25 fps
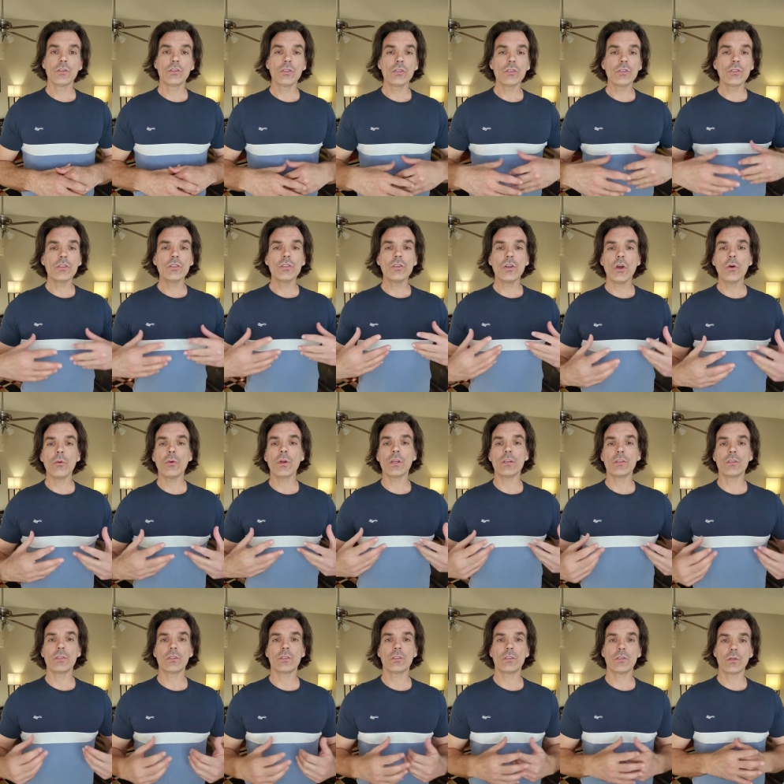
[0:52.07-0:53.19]
Just
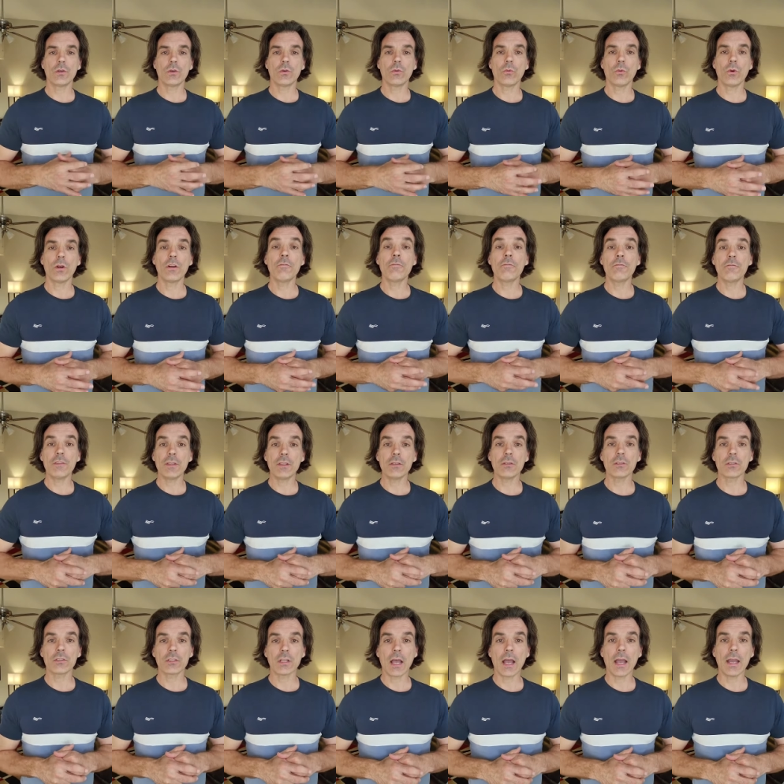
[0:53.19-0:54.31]
notice what it
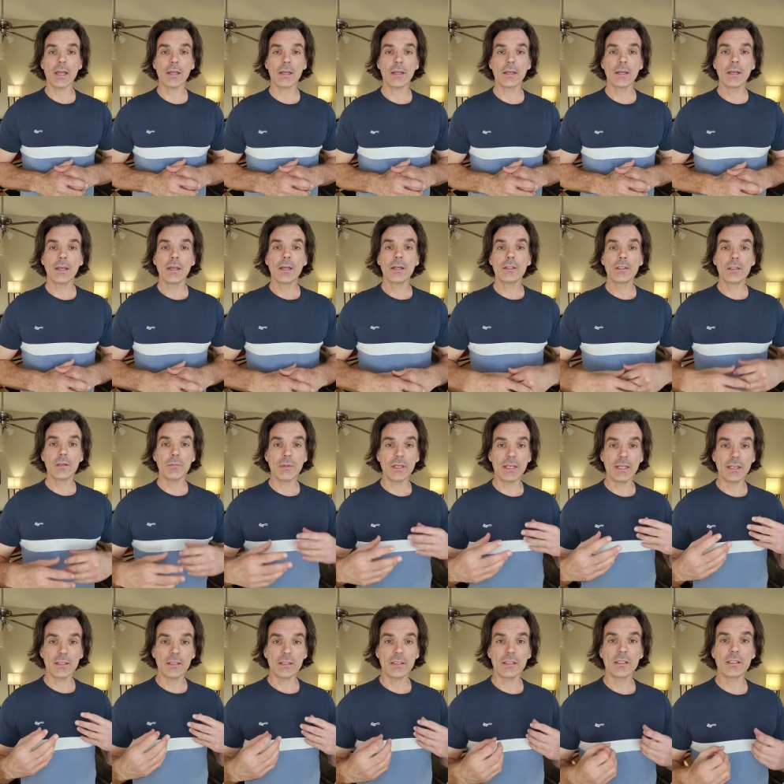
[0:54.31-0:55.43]
feels like to be
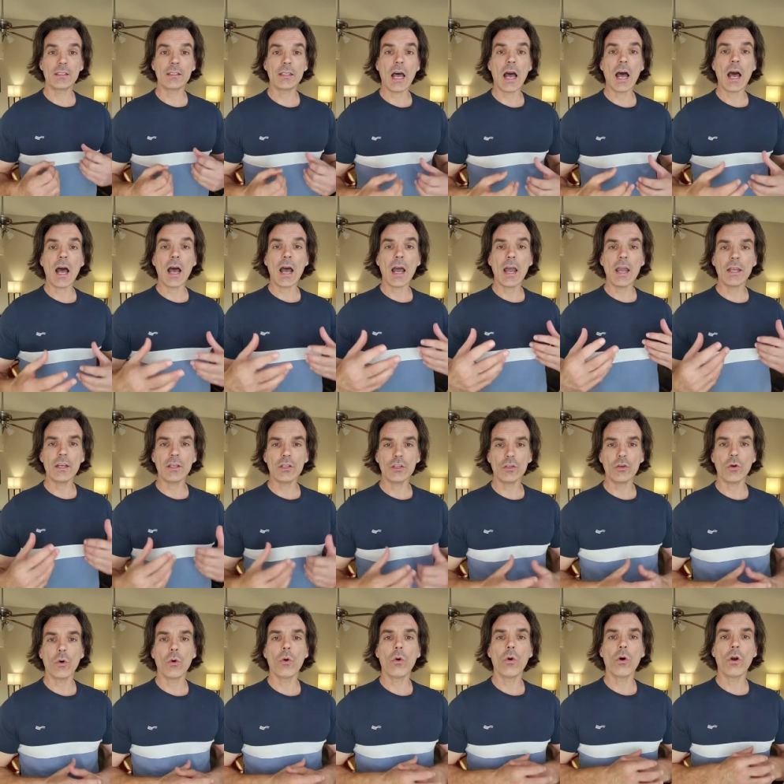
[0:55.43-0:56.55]
inside
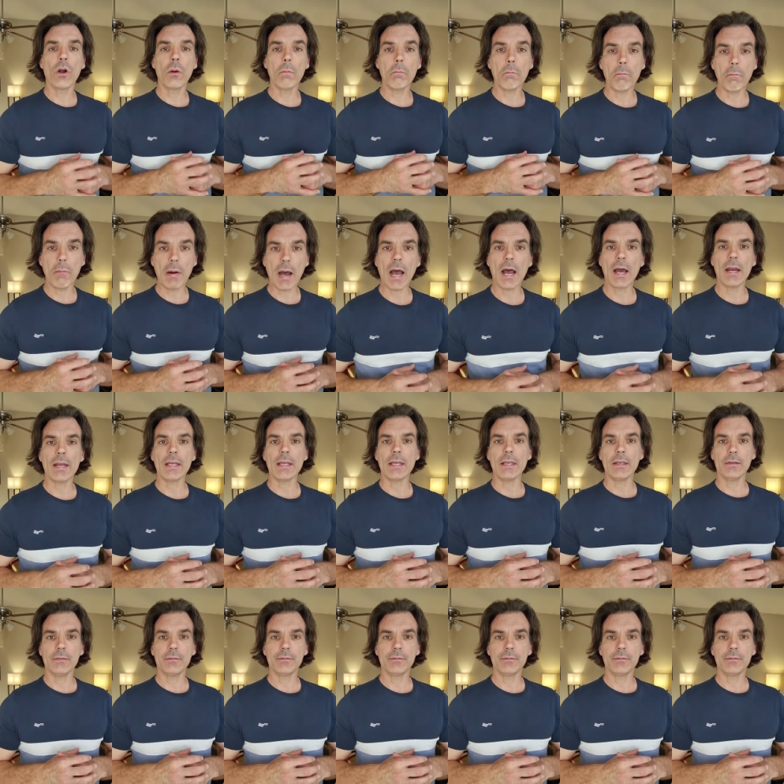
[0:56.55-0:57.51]
your body.